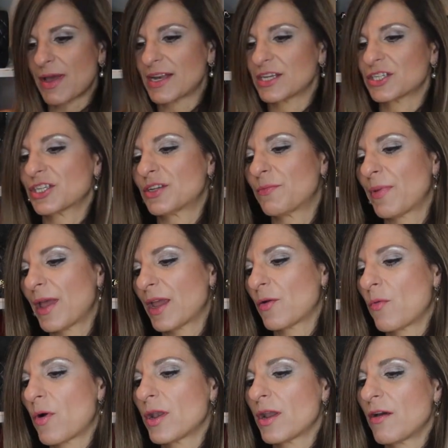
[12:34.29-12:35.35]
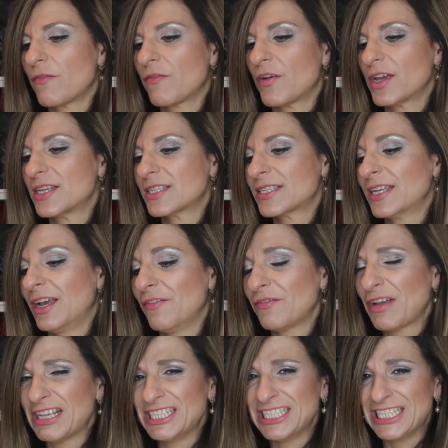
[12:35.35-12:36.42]
managed to pick one up for
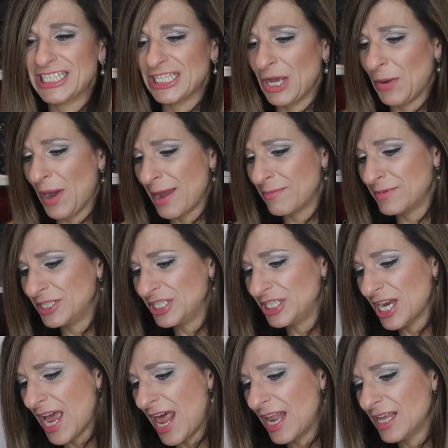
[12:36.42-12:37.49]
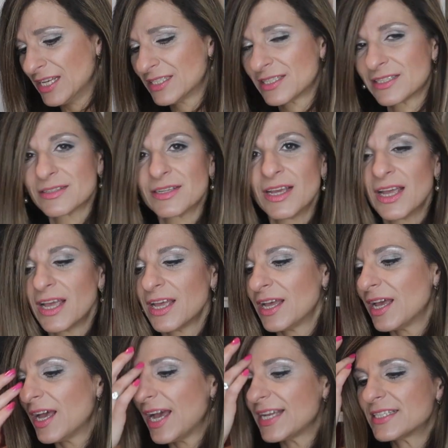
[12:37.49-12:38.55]
herself. So I'm jealous
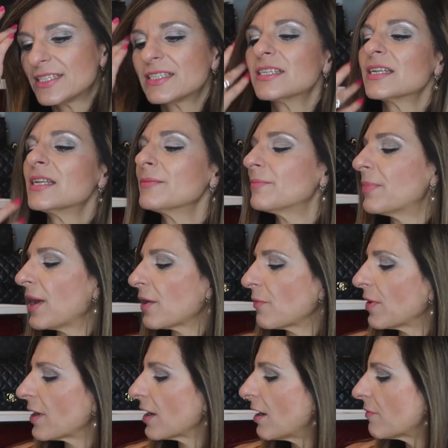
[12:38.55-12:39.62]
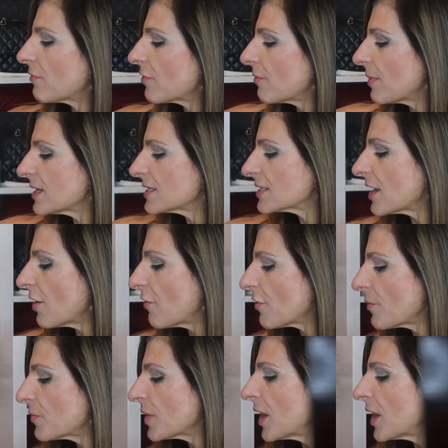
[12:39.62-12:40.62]
I didn't pick one up for myself.